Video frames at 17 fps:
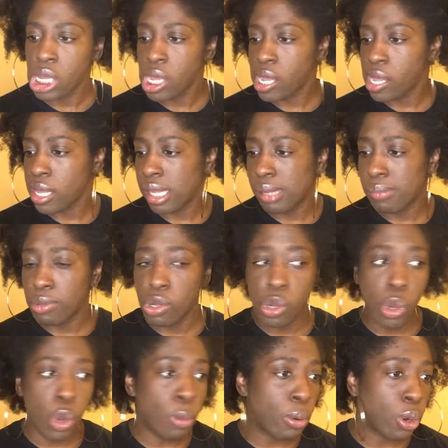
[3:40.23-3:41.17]

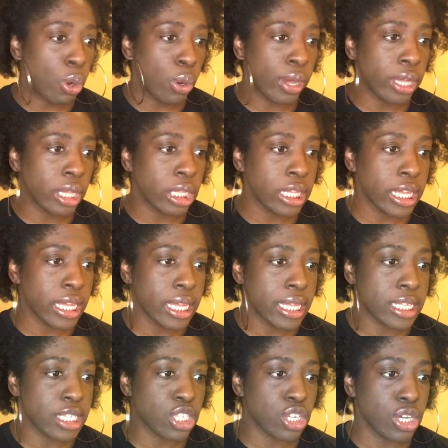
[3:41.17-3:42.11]
Jojoba oil
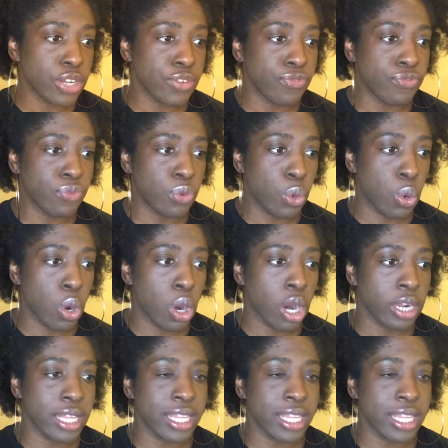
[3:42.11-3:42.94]
is good for,